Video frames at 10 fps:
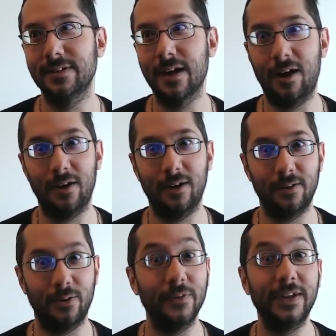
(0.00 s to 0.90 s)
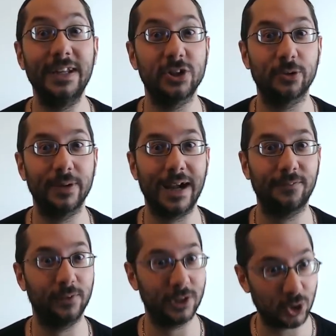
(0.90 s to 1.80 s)
only knee-jerk react
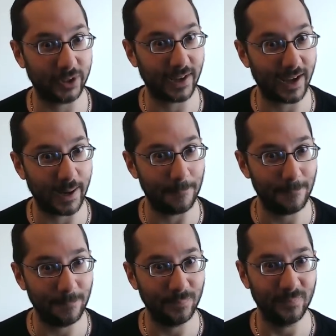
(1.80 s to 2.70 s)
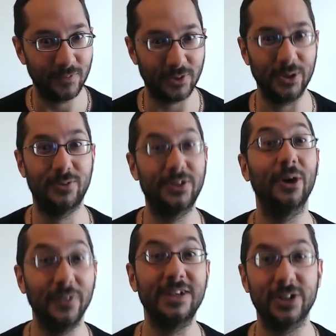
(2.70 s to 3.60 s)
for a short time. So you
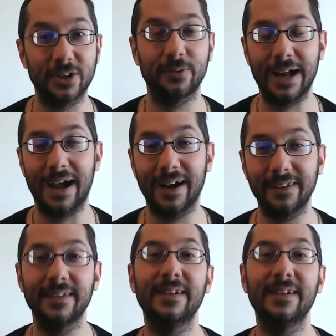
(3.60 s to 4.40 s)
still knee-jerk react,